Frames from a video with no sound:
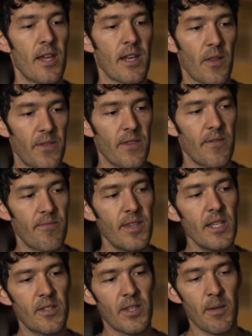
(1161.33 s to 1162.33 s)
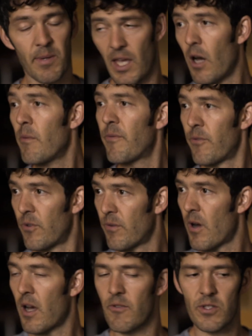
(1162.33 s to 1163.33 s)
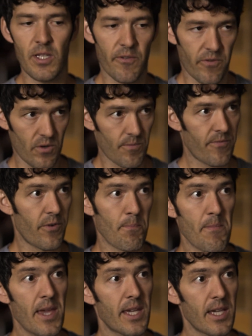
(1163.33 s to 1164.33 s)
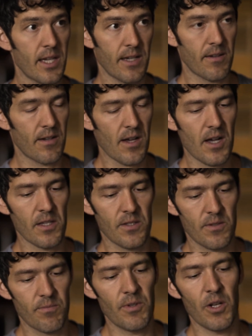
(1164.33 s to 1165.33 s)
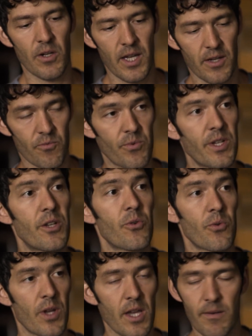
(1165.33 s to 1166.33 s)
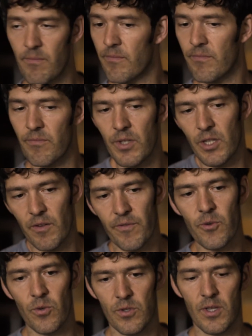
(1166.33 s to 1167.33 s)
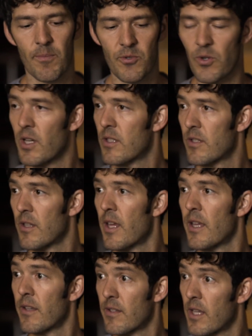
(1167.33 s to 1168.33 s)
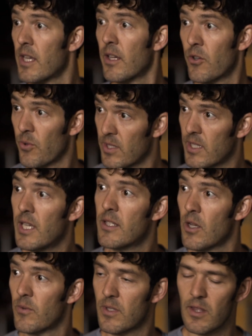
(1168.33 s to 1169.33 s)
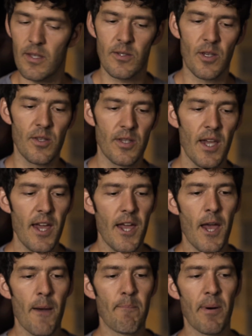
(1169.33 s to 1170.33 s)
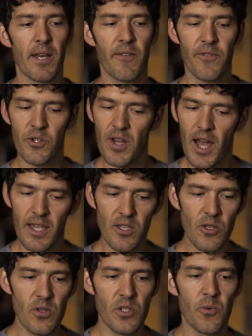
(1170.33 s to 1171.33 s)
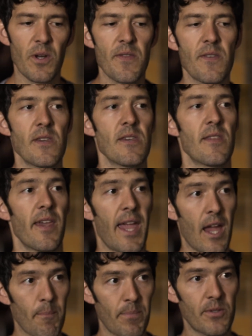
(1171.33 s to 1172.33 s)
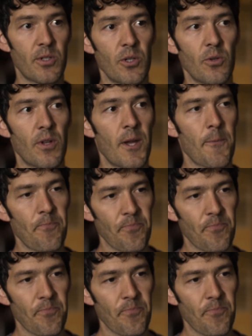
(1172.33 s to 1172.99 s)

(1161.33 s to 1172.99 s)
Now, these can be helpful, obviously, for making us, you know, kind of recreate, you know, fuel substrates and increase ketone synthesis. But if you're not used to it, the amplitude